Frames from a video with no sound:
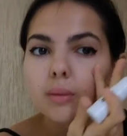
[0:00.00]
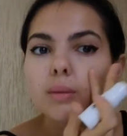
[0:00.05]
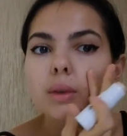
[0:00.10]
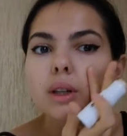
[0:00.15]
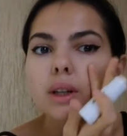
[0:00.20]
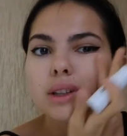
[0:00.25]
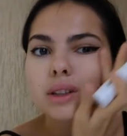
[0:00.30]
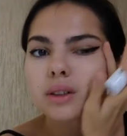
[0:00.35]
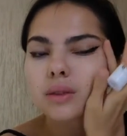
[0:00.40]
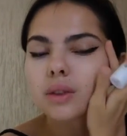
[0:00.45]

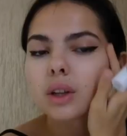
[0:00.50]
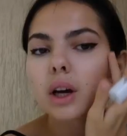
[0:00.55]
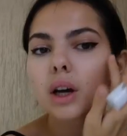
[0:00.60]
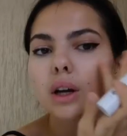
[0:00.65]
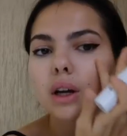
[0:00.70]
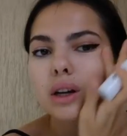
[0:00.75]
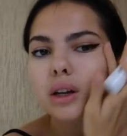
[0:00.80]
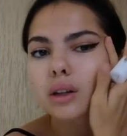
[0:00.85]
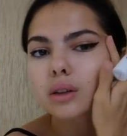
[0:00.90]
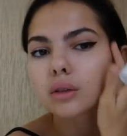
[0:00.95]
because of
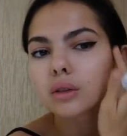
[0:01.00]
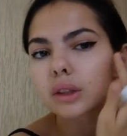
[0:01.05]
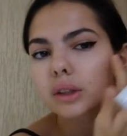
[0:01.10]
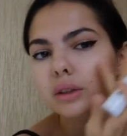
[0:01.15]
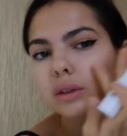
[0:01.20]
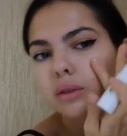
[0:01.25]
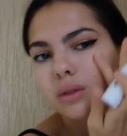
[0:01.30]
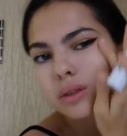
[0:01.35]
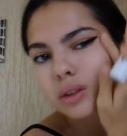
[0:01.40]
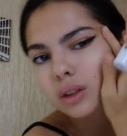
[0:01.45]
that, it
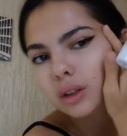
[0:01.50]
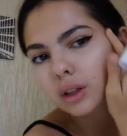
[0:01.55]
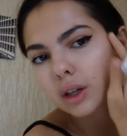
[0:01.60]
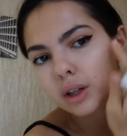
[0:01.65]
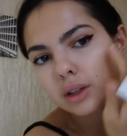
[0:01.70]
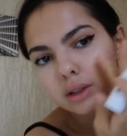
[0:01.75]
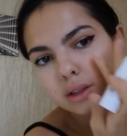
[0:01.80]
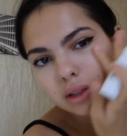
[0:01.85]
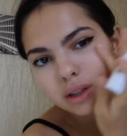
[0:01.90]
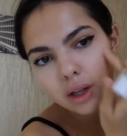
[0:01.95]
looks really
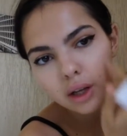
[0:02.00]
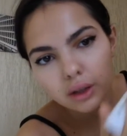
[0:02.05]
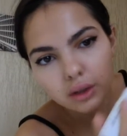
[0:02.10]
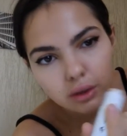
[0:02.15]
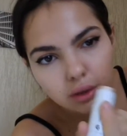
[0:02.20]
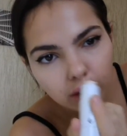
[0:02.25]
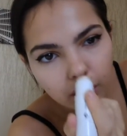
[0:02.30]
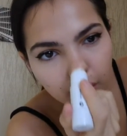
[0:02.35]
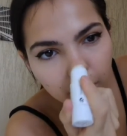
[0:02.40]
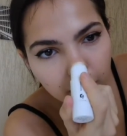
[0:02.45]
nice and
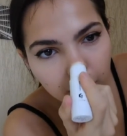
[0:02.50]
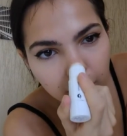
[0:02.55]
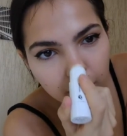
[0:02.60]
natural.